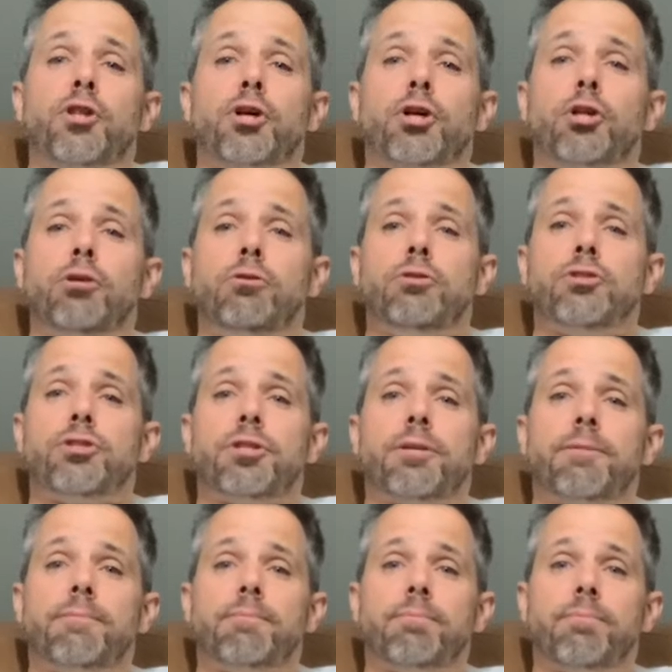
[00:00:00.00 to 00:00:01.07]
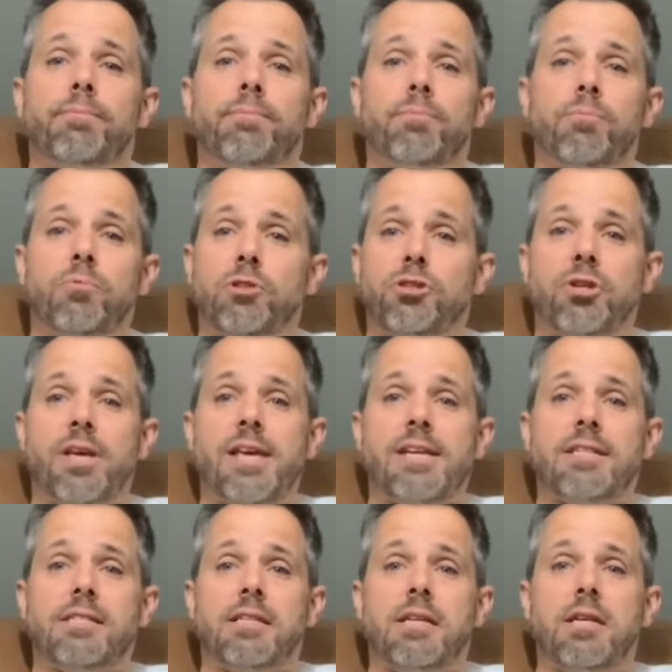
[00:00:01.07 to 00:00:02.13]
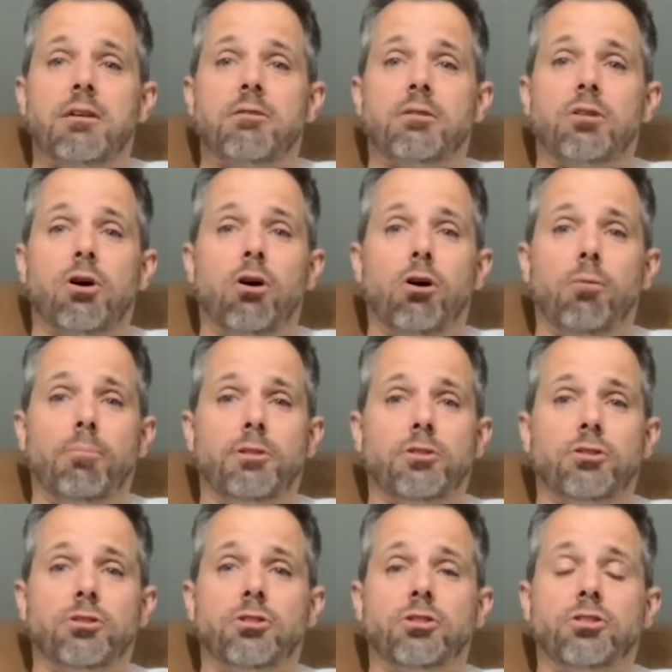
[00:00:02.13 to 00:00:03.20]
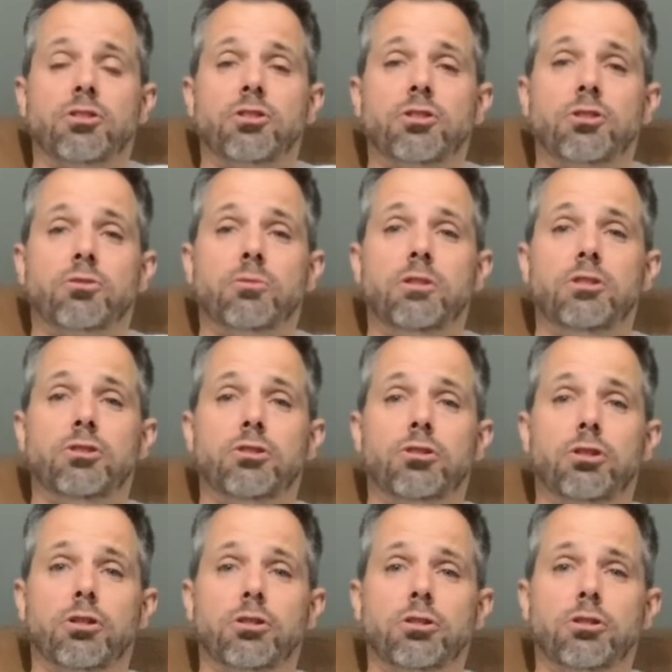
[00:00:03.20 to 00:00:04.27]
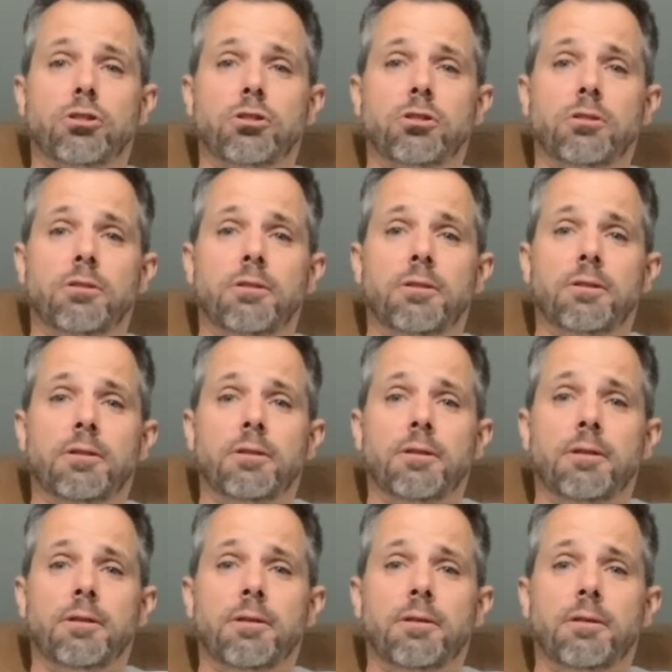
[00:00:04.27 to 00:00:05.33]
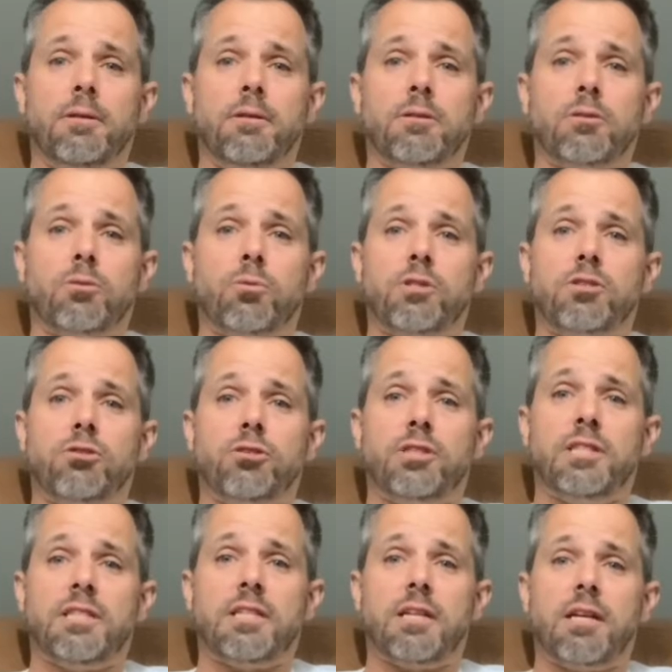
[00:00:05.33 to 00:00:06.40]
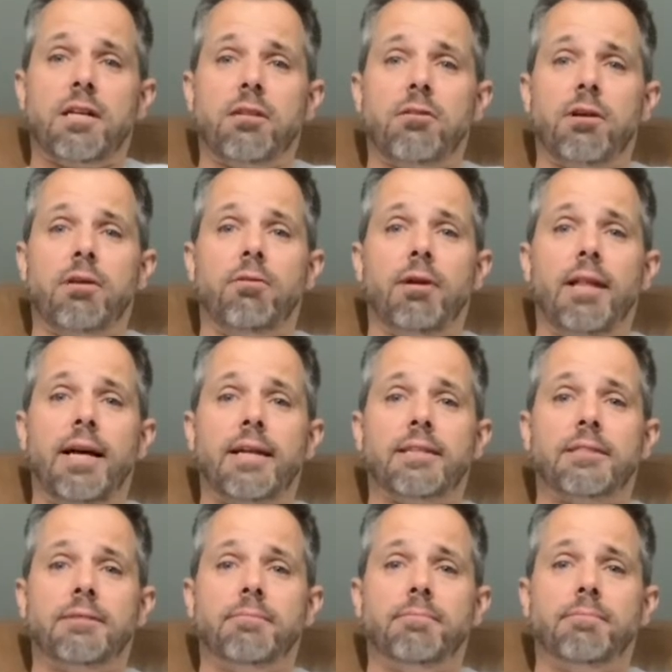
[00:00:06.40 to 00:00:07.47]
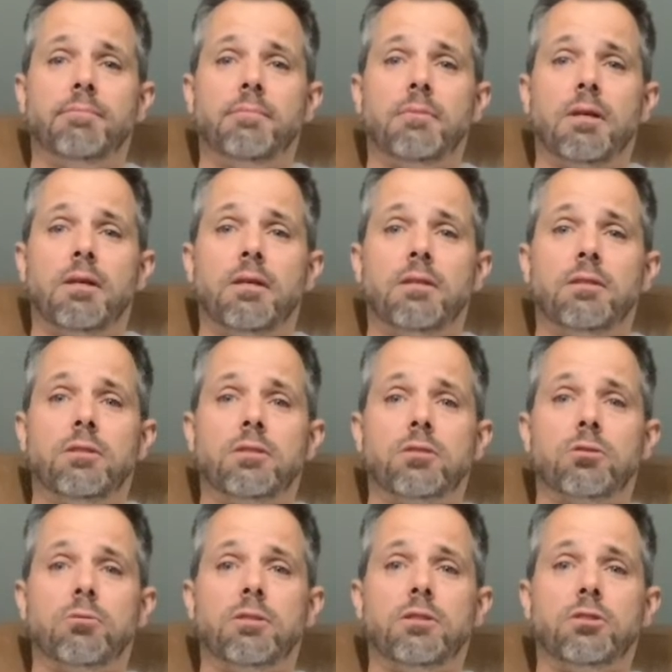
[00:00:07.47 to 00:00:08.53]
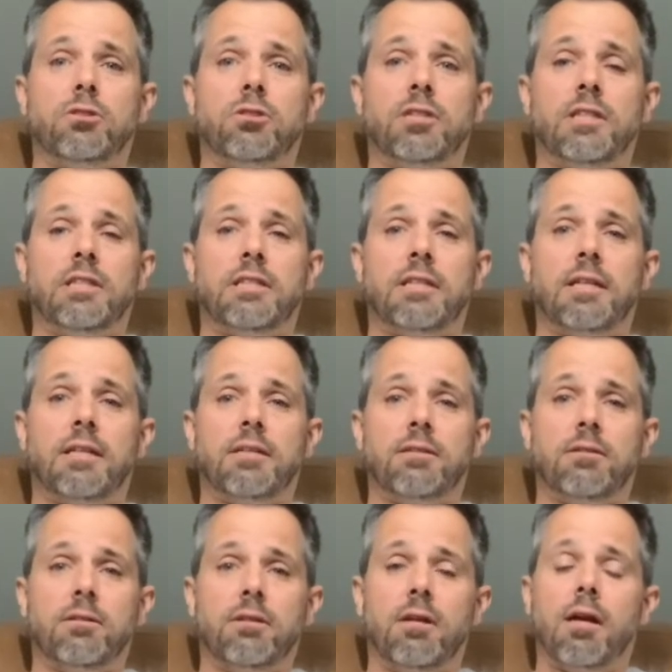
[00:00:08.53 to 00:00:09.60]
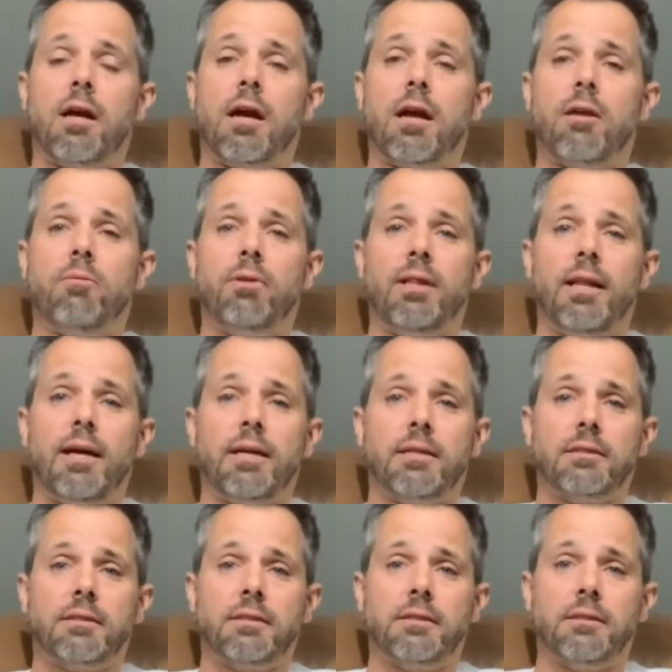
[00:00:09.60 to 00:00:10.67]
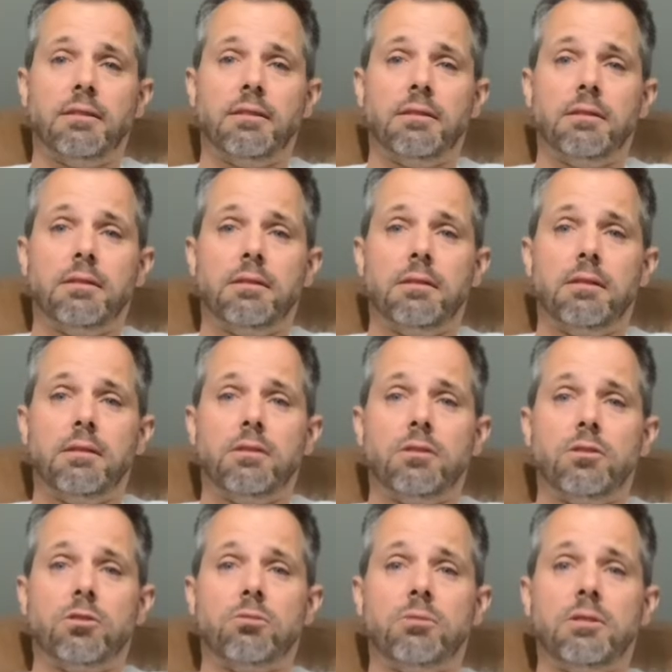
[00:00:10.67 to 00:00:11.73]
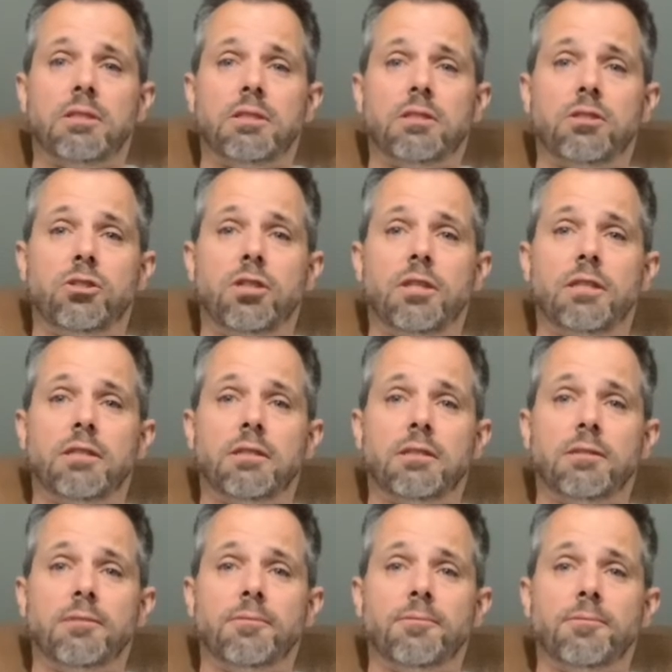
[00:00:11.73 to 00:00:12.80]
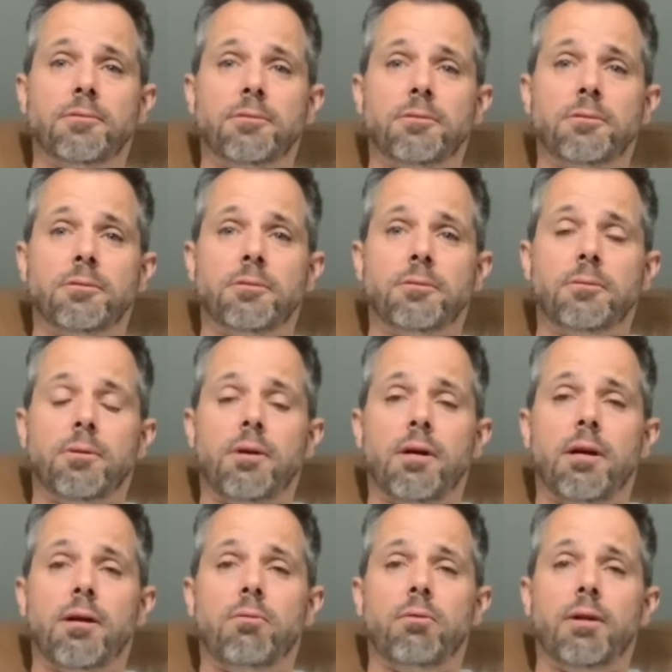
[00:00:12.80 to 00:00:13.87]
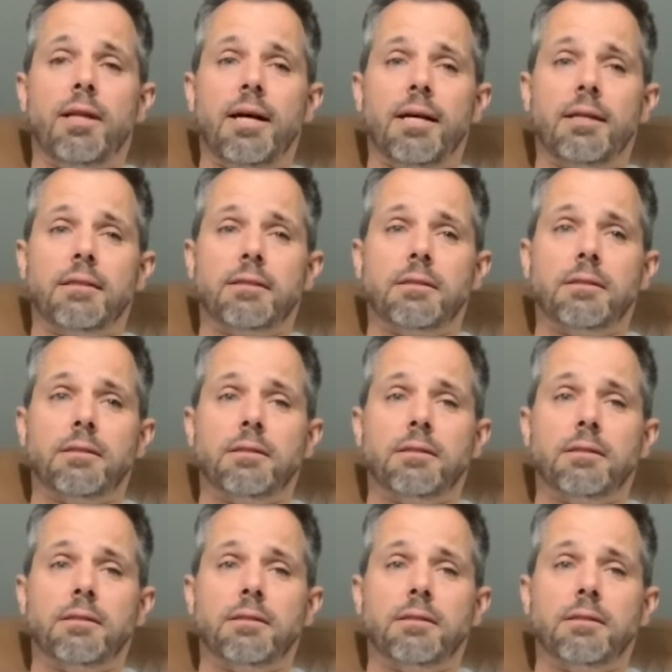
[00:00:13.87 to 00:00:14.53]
glutes, which you can't see here at all, but you're just going to squeeze your tush. Squeeze your cheeks together and relax them. Squeeze your cheeks together and relax. Squeeze the cheeks and relax.